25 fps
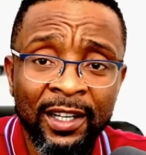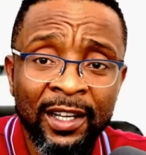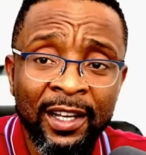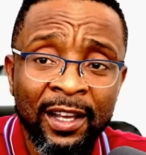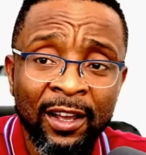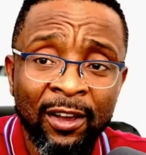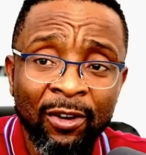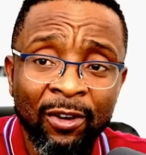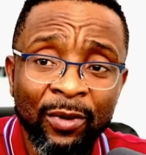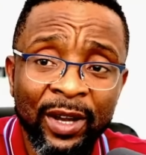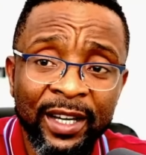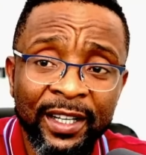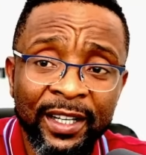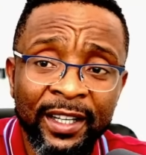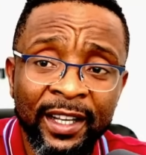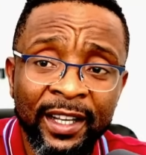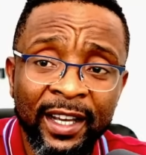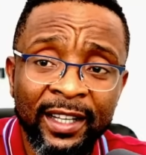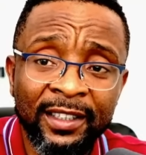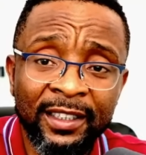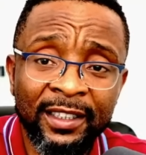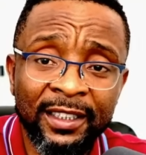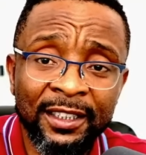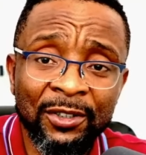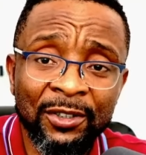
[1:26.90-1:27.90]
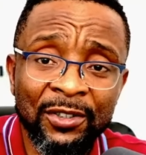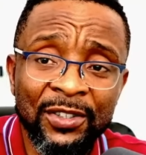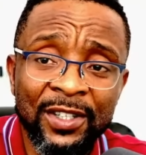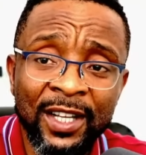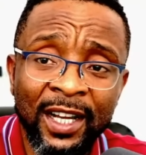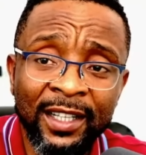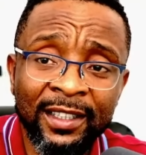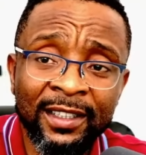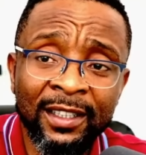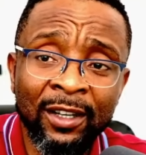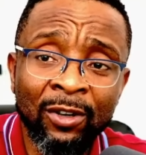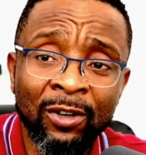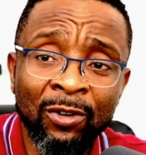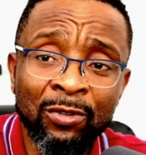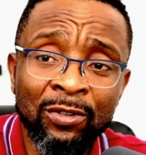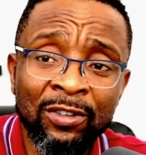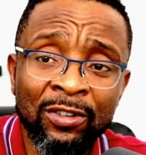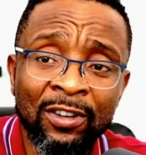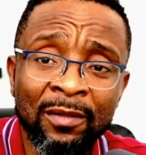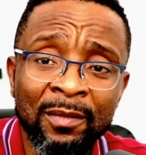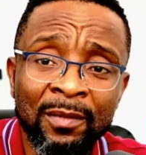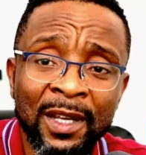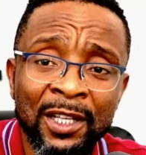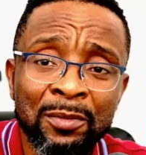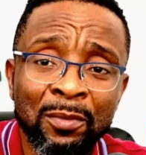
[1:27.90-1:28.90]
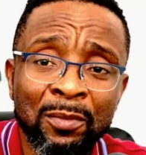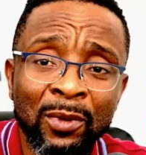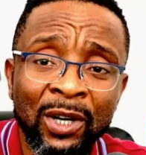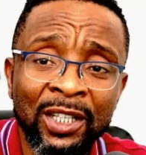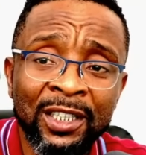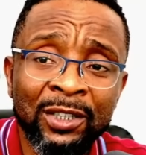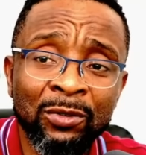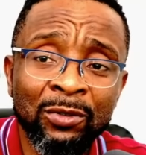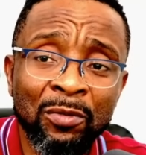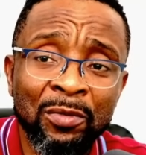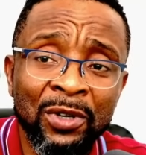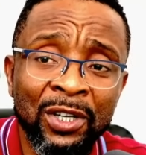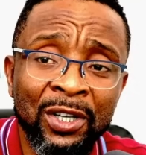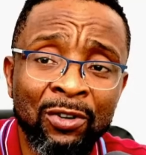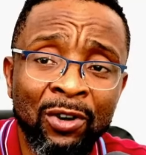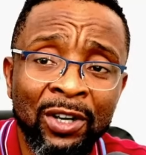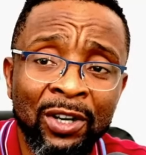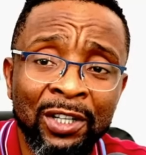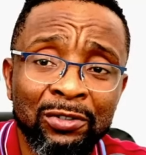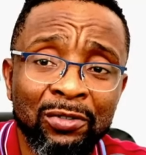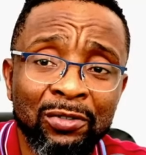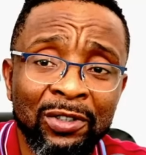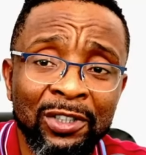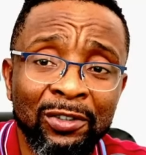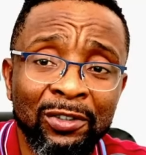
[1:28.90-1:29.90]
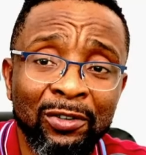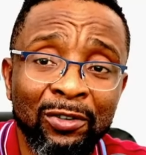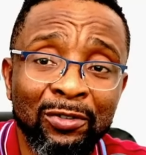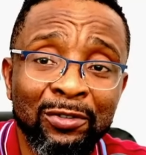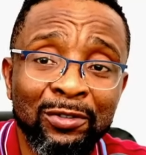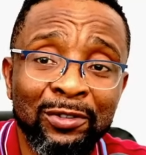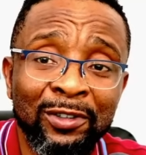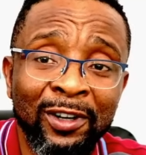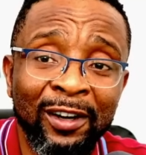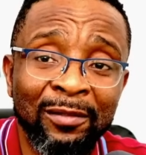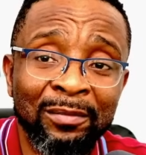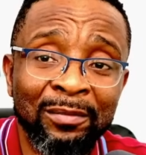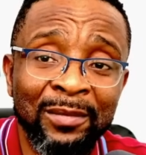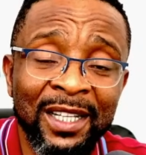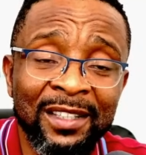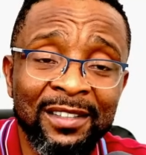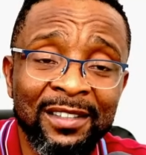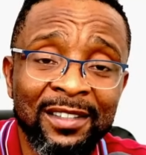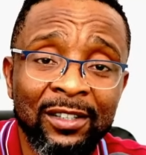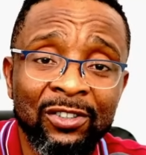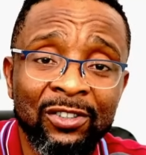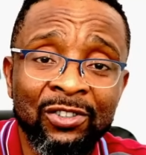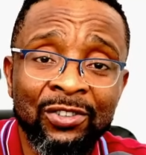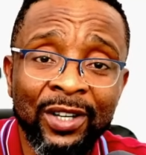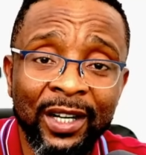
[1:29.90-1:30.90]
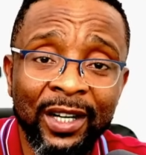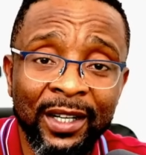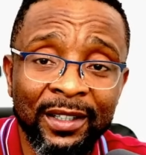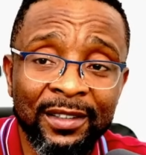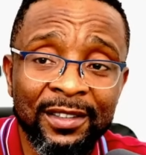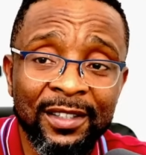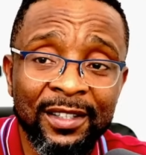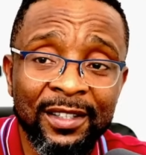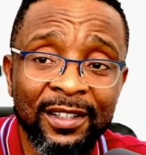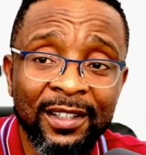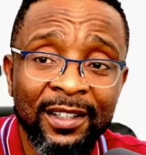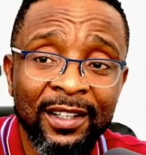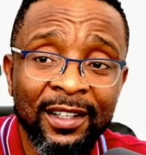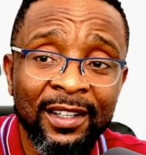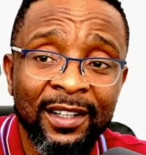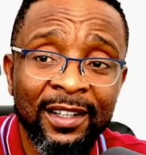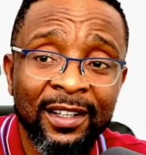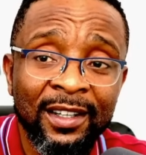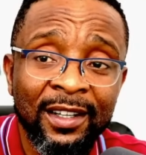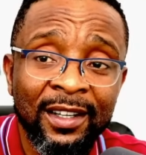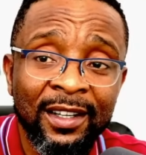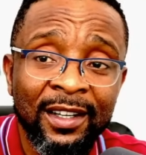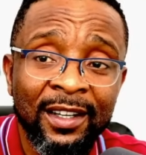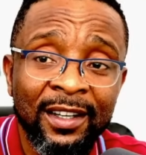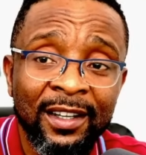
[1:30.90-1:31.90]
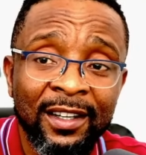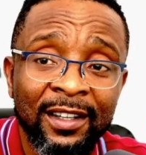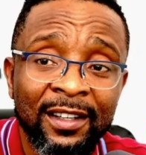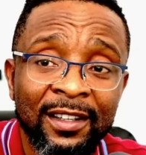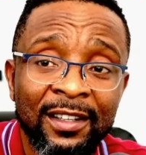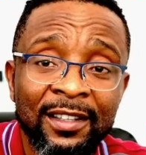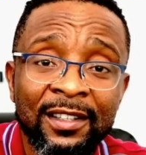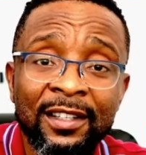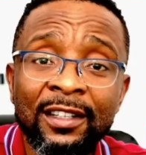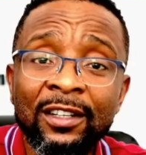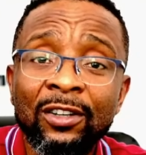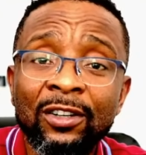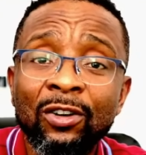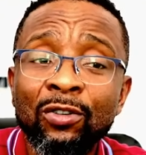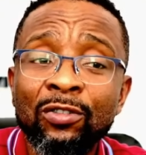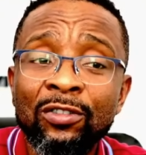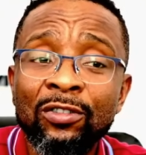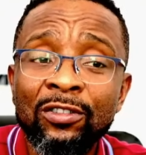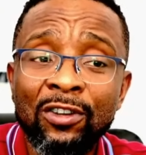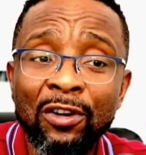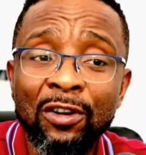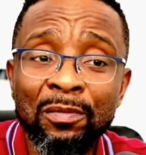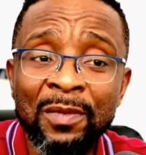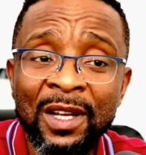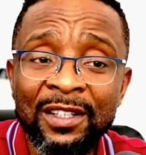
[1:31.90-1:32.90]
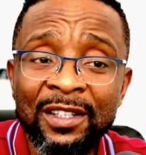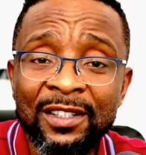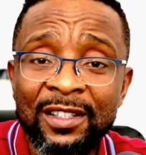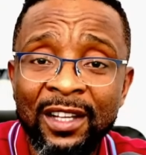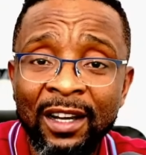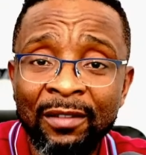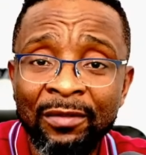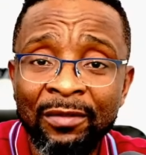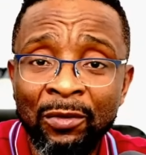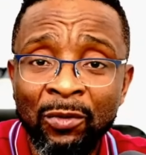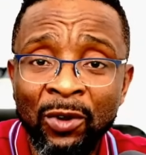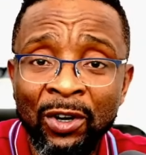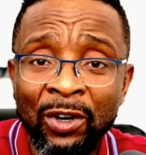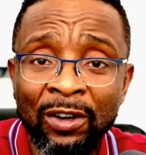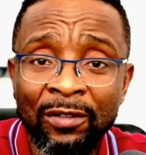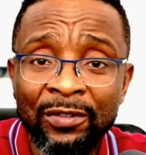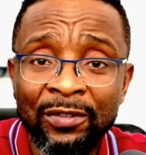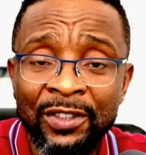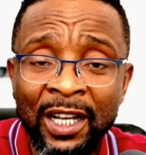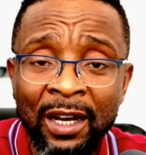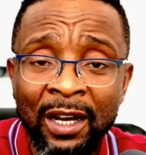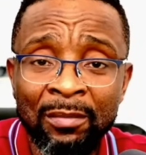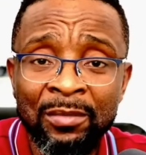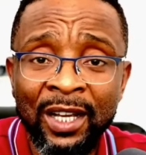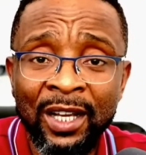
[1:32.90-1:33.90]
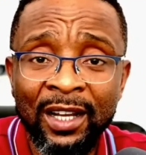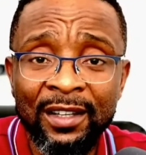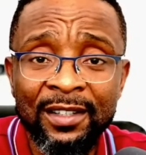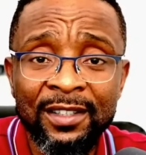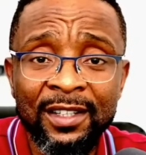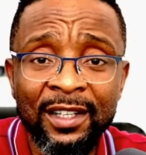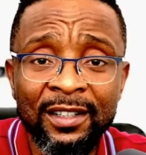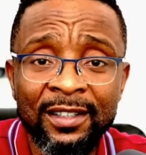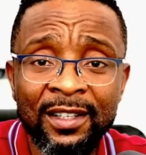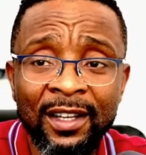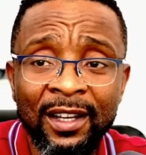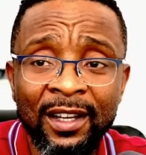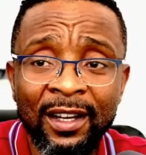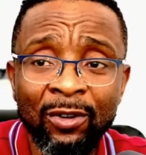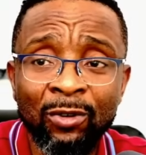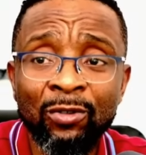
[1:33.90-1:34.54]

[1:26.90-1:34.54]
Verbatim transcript: when they hear the news that the local government money will be going to the local government straight, see the local government staff in one of the Abia state uh, local